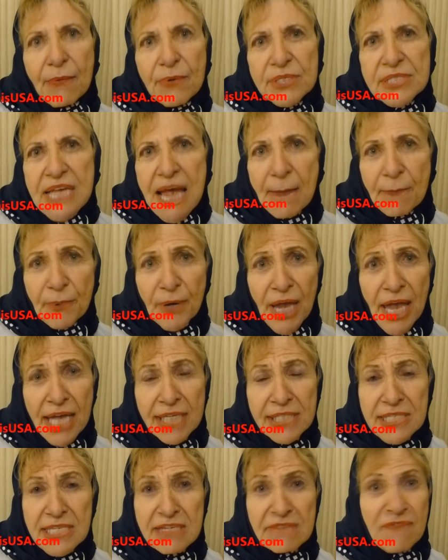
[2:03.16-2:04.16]
I was
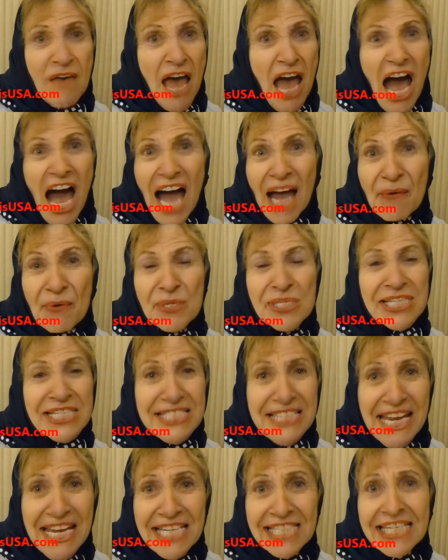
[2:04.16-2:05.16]
apprehensive. I was
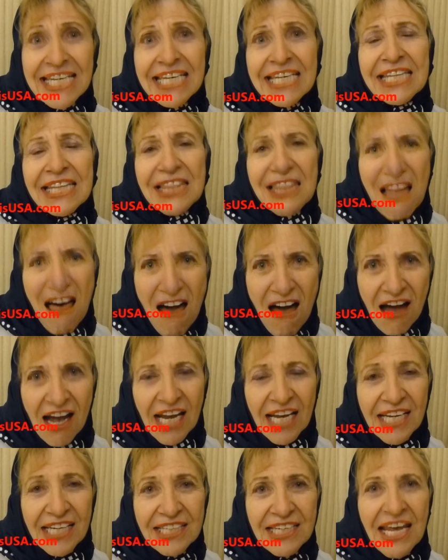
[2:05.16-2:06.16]
standing in
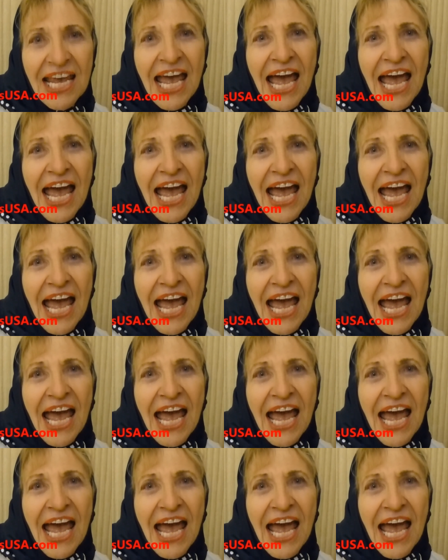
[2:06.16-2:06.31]
line